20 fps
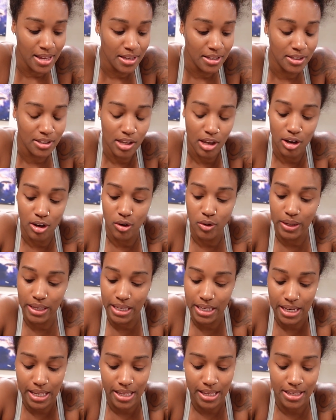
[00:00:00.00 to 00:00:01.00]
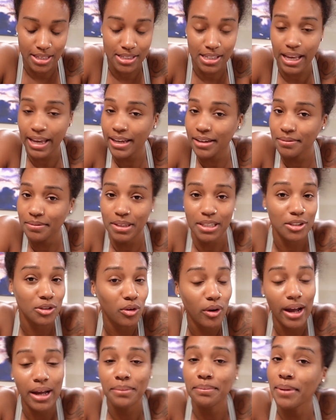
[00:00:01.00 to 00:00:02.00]
So it is like, it's
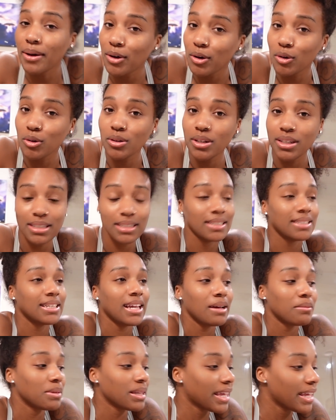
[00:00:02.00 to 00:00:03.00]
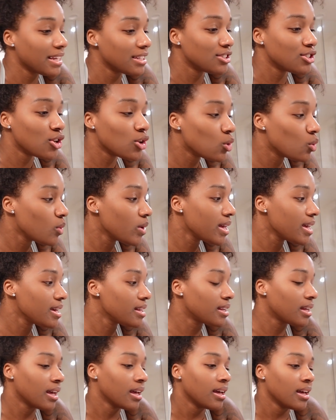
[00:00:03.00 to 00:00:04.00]
grind mode. It is time to get to it.